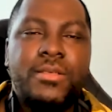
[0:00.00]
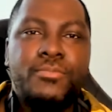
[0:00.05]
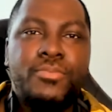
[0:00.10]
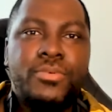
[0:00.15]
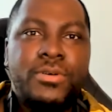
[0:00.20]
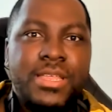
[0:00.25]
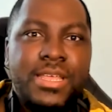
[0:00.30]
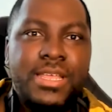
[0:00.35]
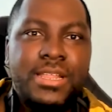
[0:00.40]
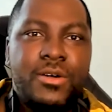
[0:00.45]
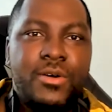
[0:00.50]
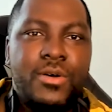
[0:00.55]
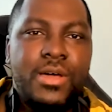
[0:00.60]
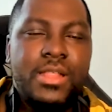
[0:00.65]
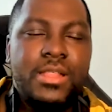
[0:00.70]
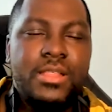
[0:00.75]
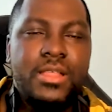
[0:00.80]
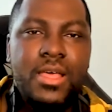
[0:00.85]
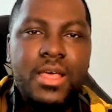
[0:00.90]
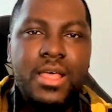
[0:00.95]
putting
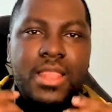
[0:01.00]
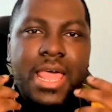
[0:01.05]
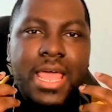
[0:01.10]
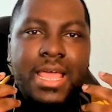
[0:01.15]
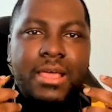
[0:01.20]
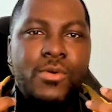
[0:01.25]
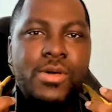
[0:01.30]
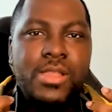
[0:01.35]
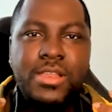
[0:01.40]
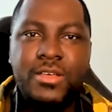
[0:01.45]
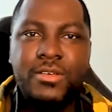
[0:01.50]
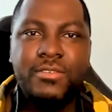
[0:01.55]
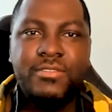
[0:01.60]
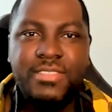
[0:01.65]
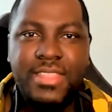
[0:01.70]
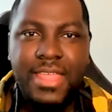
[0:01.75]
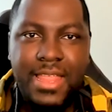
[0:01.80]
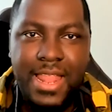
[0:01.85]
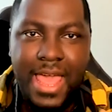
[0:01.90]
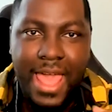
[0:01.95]
on like one of those
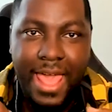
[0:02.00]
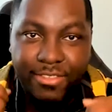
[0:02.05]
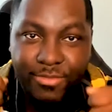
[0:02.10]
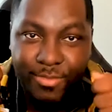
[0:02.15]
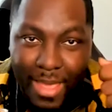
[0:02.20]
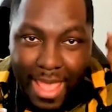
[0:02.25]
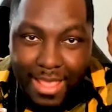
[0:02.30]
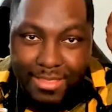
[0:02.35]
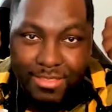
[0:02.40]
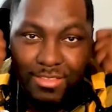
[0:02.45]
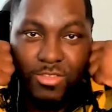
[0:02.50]
thin ass masks.